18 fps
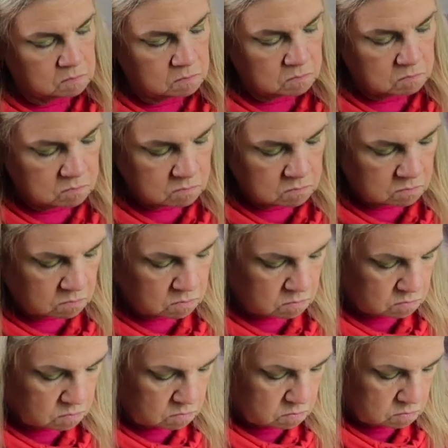
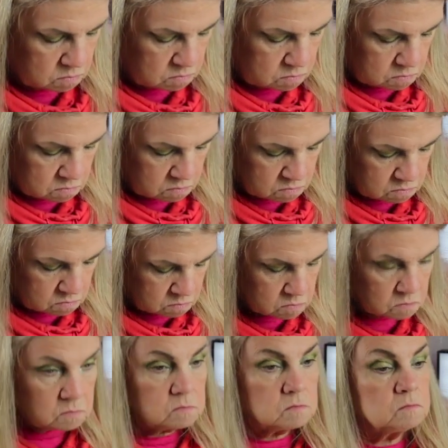
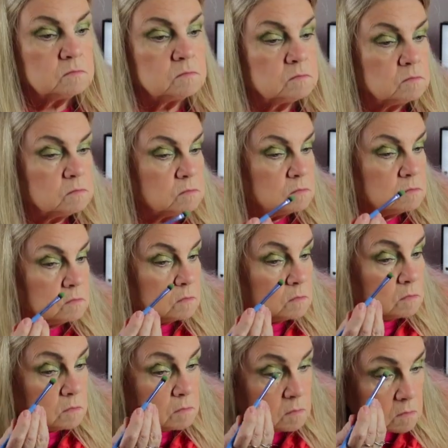
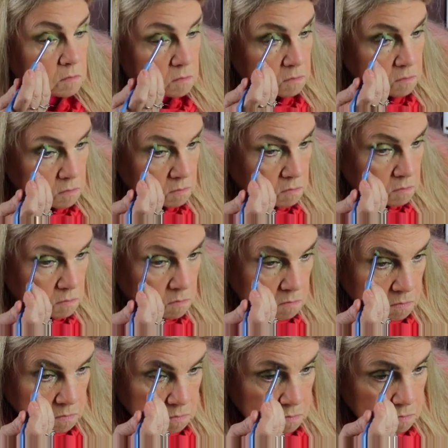
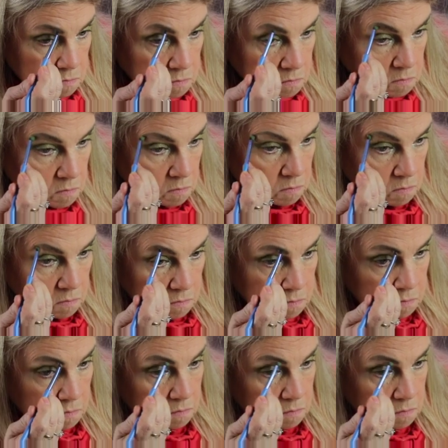No one is speaking in this clip.